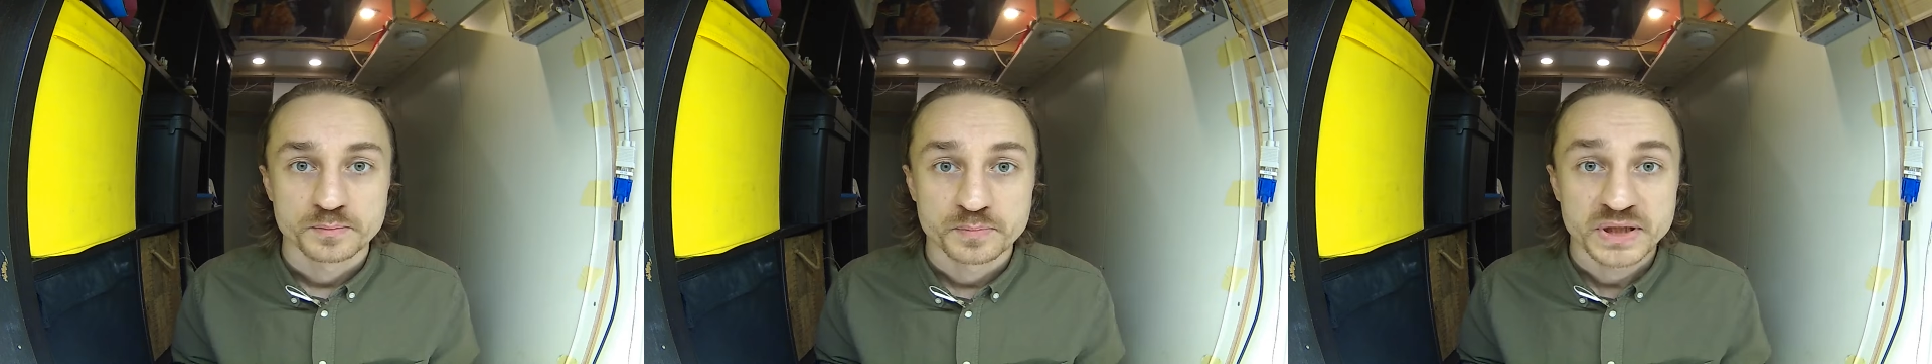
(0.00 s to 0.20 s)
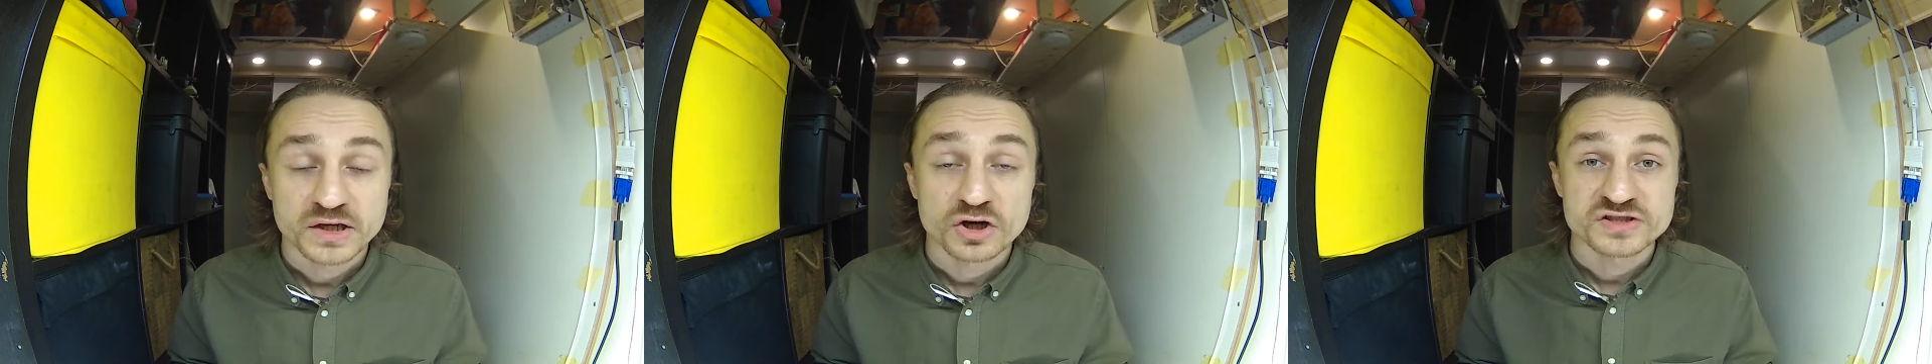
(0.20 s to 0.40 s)

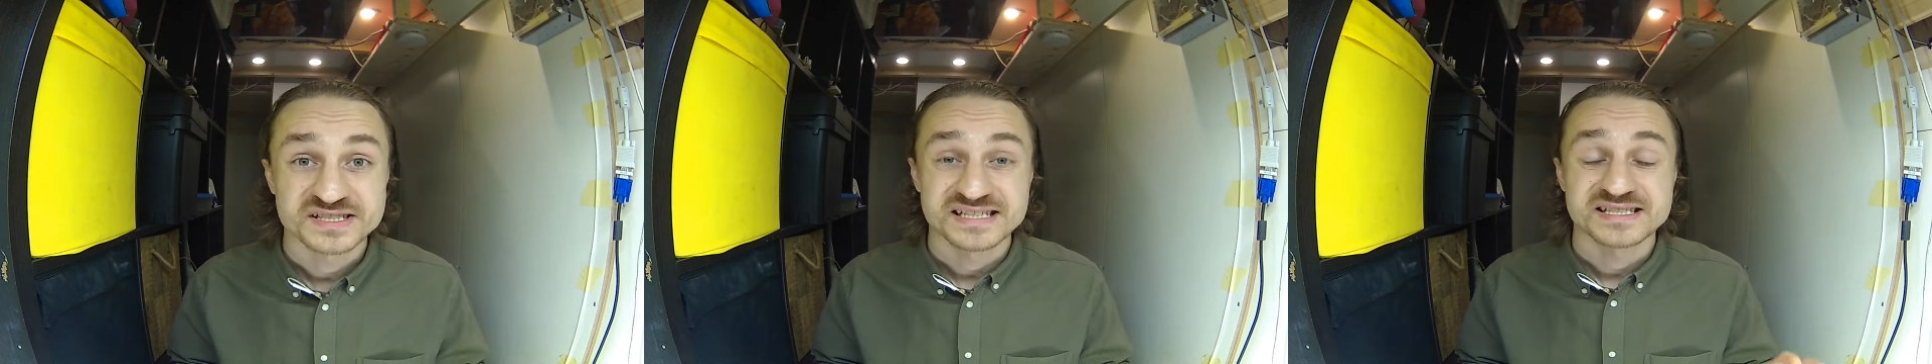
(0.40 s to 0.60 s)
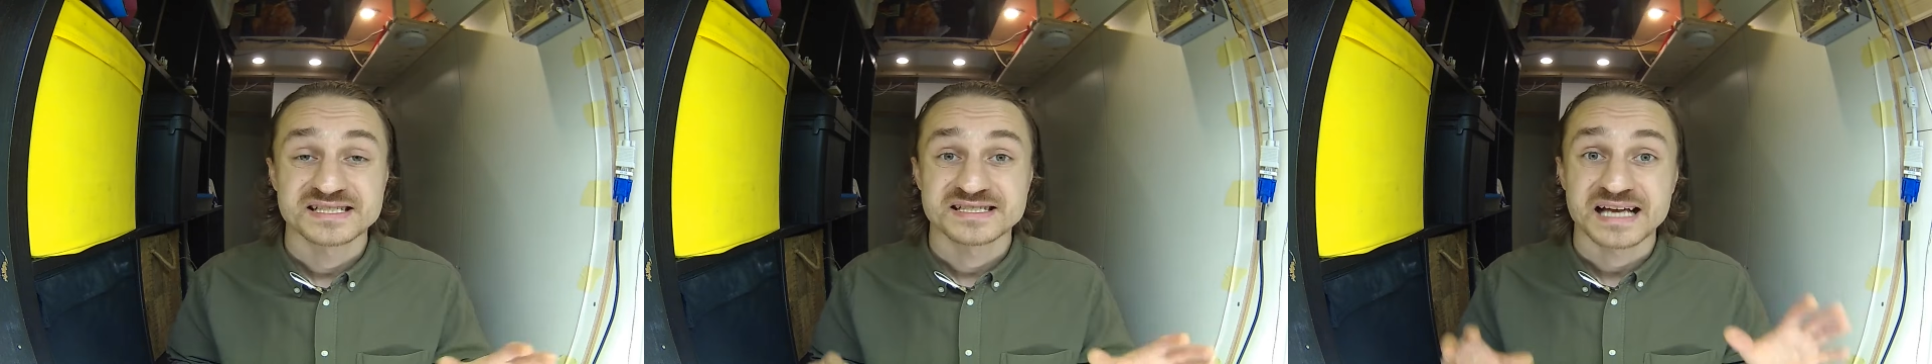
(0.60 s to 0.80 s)

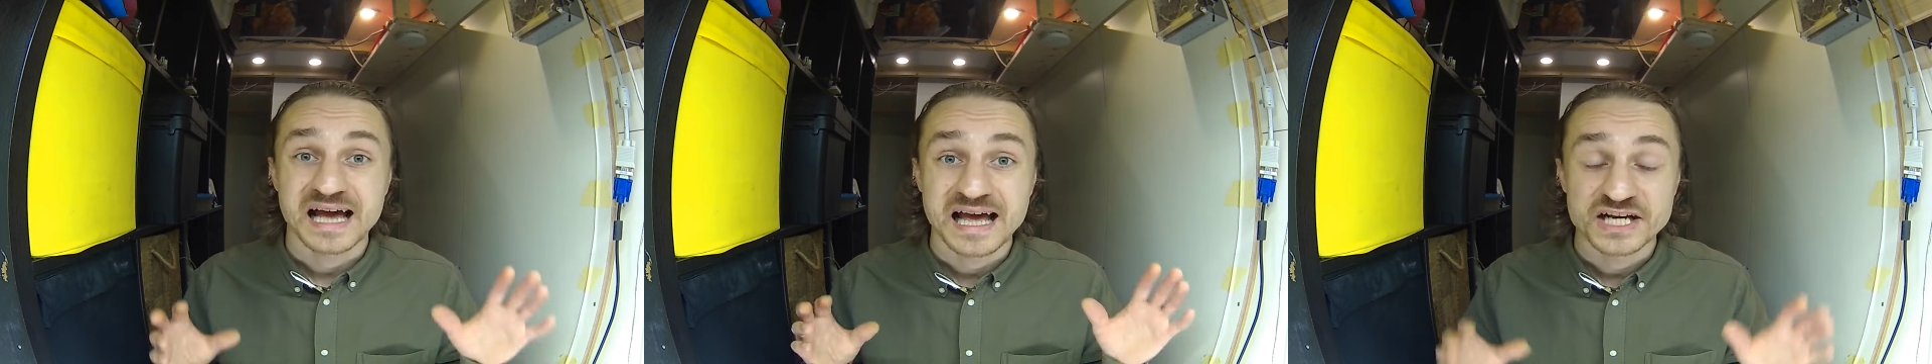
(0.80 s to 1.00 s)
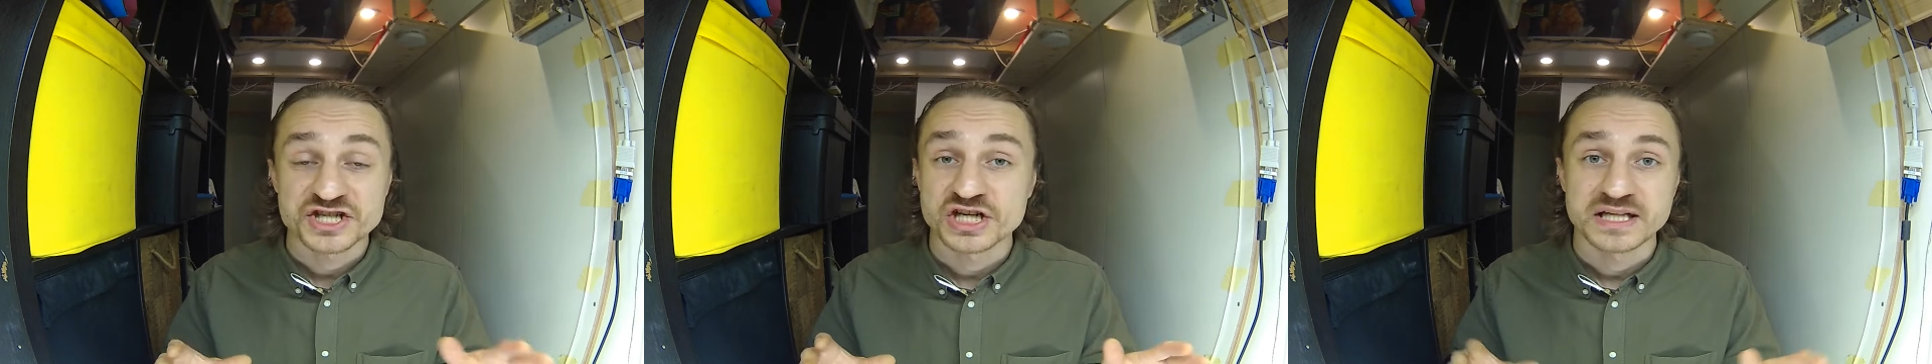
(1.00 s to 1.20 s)
because this is
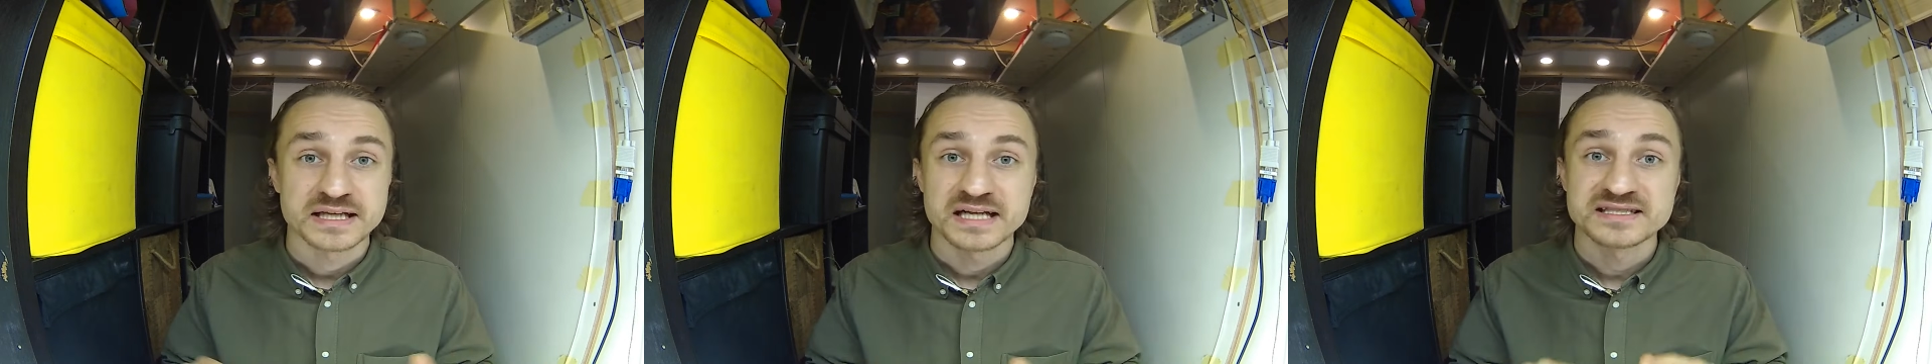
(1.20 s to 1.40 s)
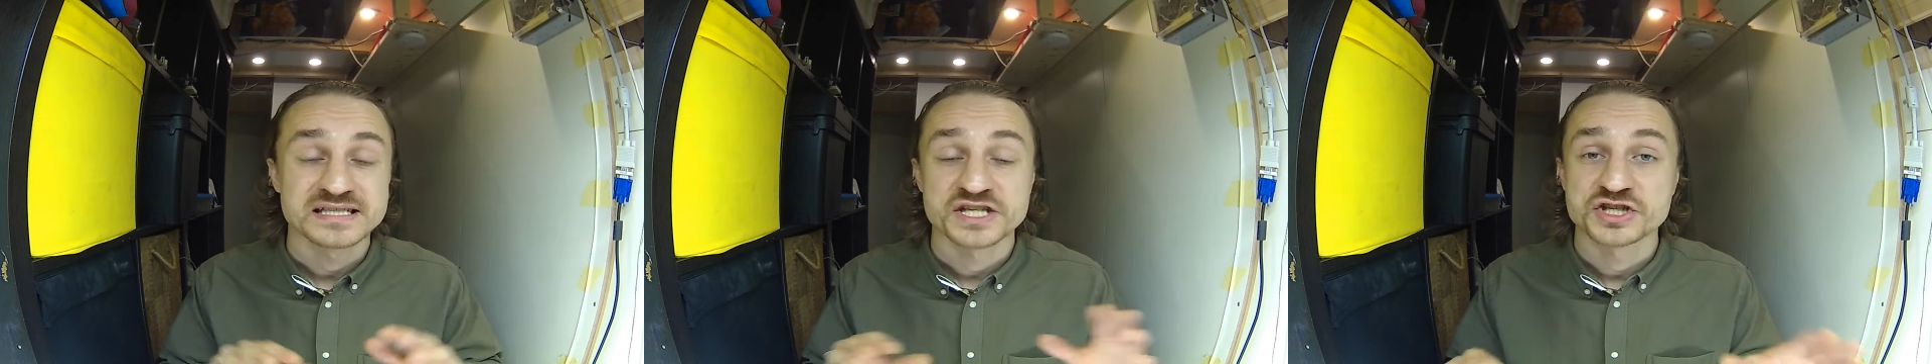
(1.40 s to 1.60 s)
actually
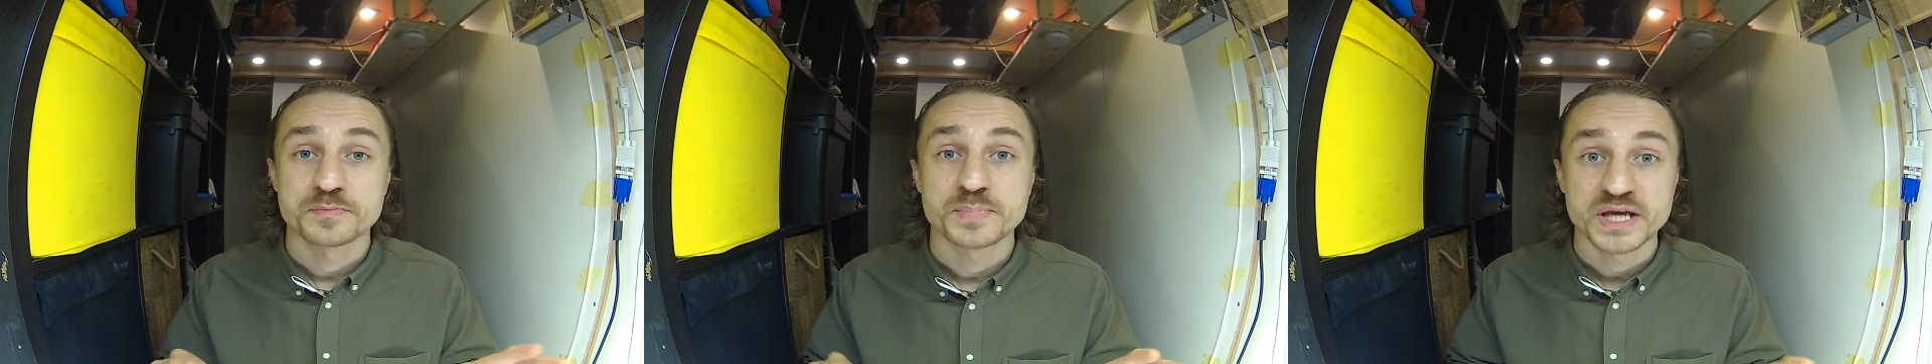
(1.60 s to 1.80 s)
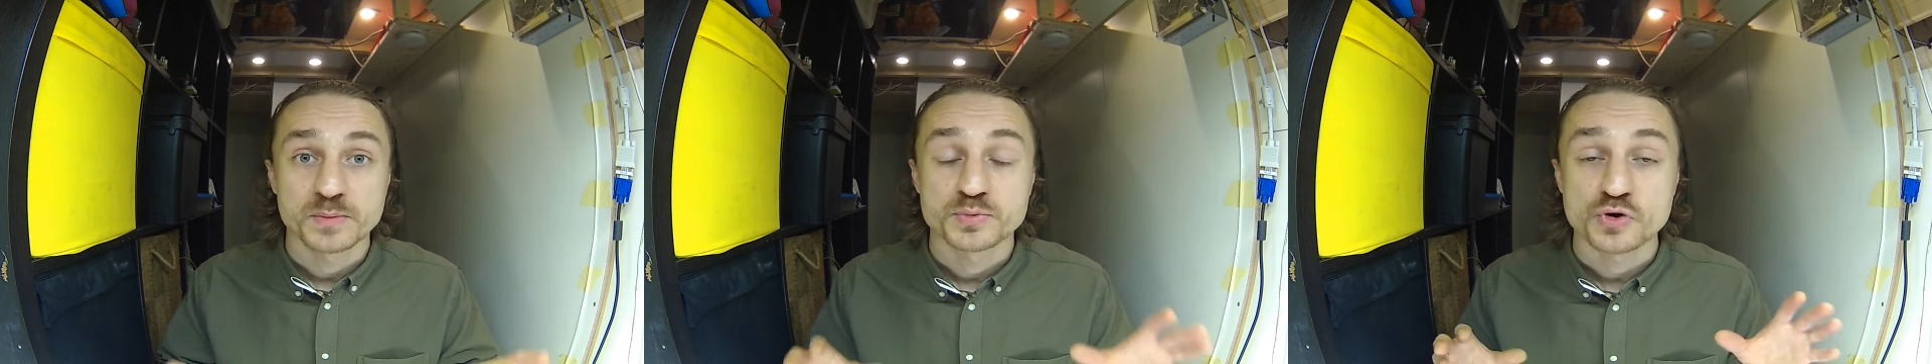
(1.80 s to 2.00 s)
not such
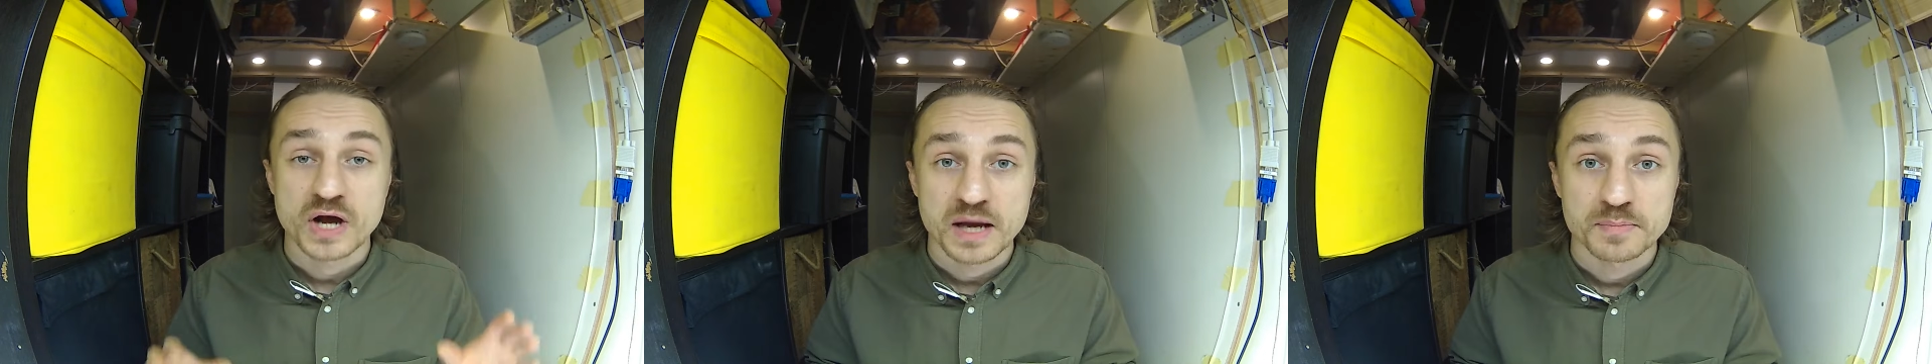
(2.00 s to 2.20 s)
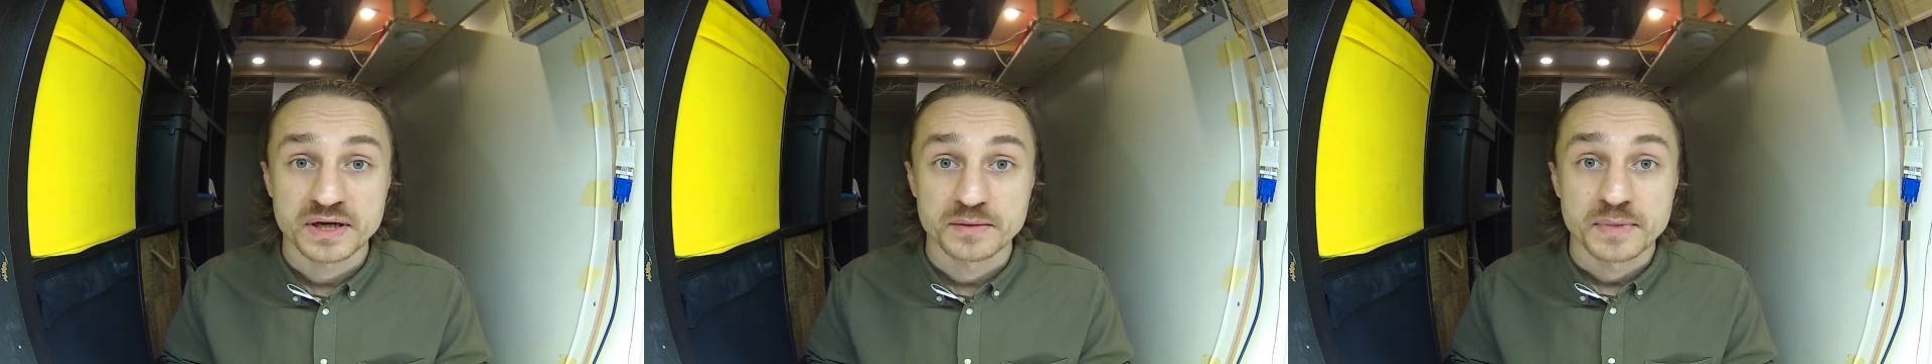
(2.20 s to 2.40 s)
a big
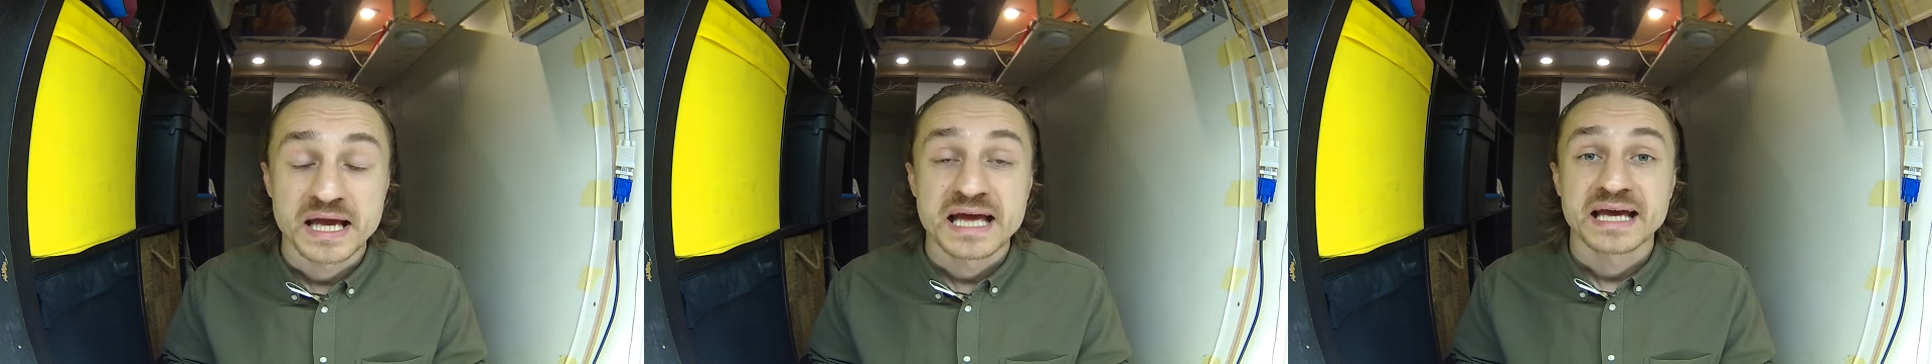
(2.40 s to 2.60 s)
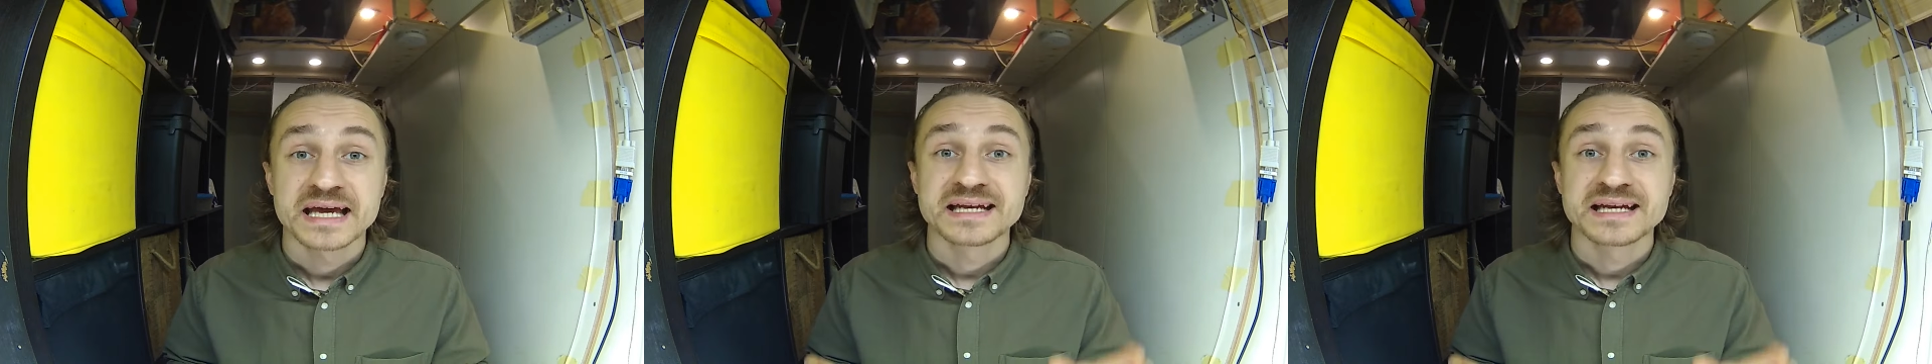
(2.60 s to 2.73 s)
problem.